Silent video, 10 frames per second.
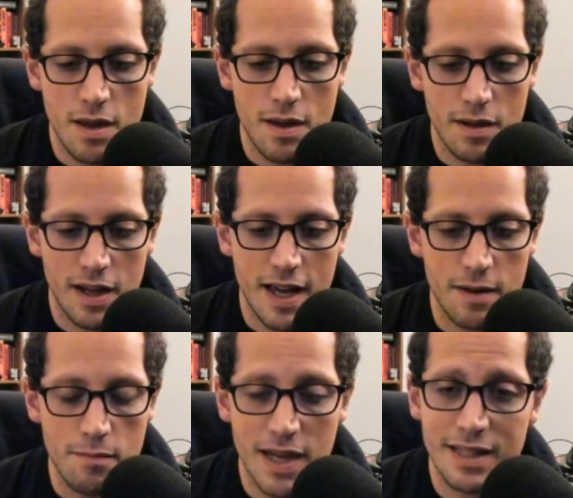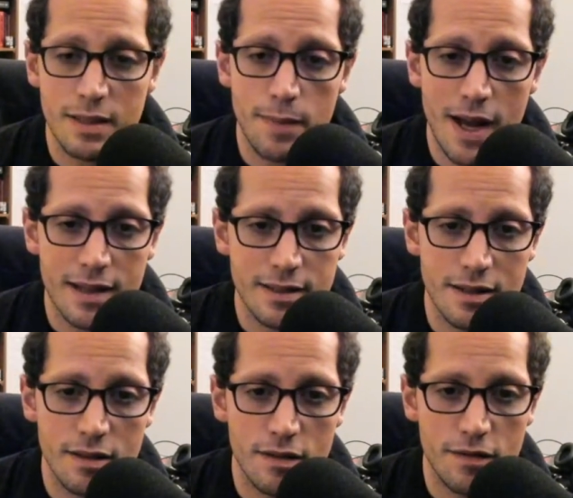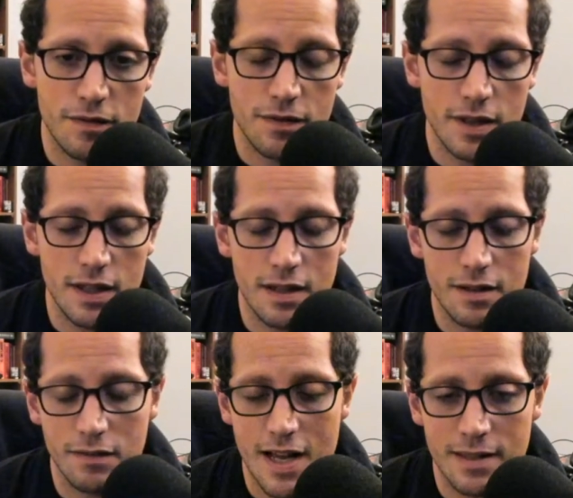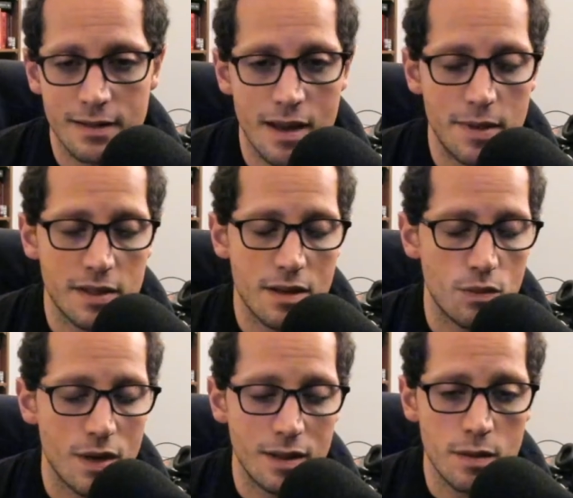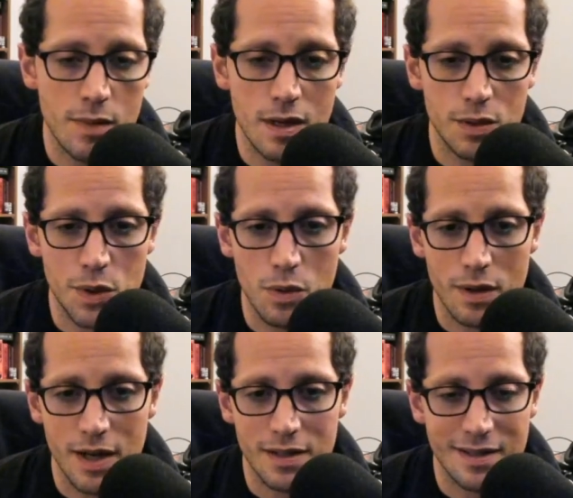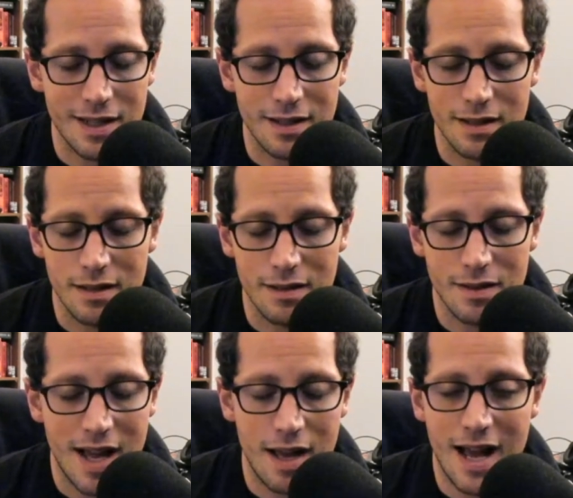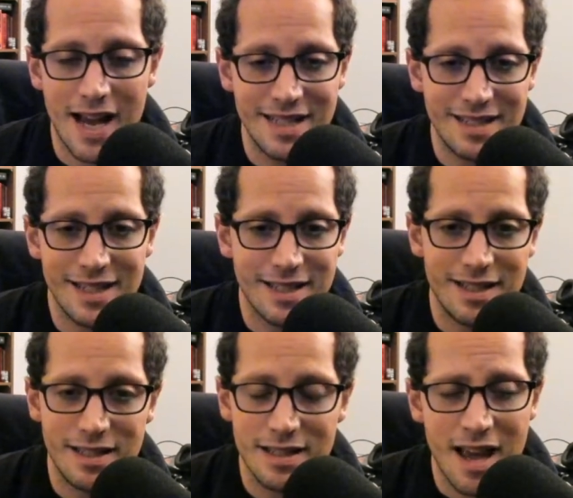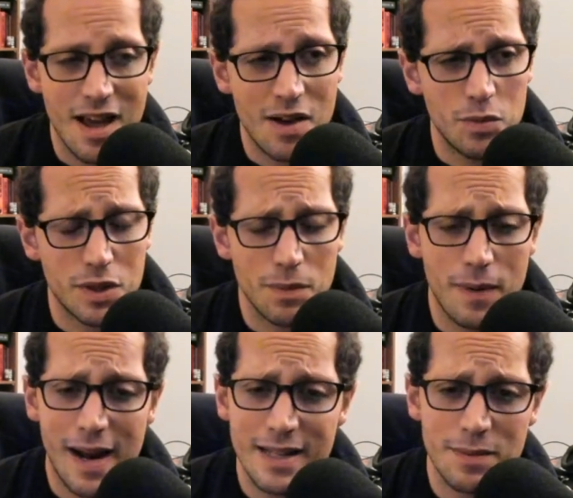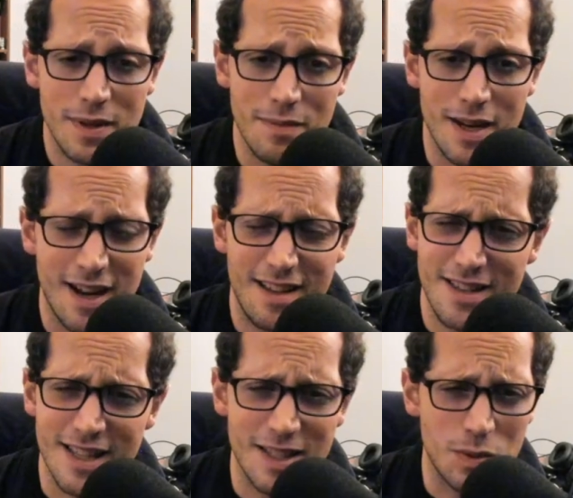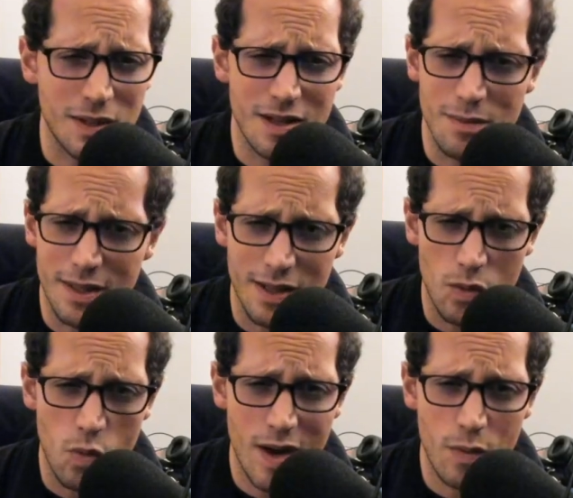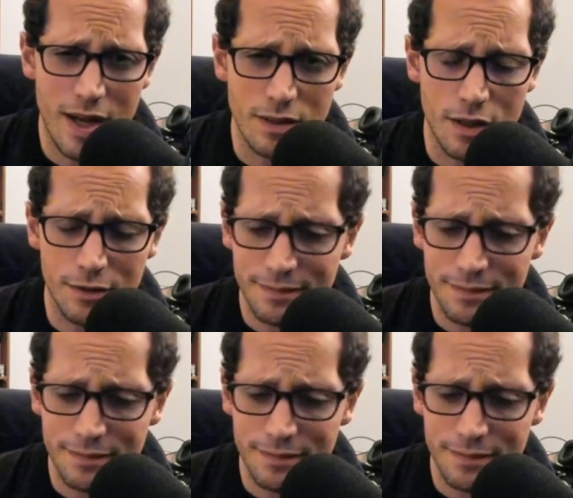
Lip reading: kind of mixed to positive. Last time I saw the Rotten Tomatoes score, it's like in the high 60s, which surprised me a bit. I thought this was going to be like way, way low.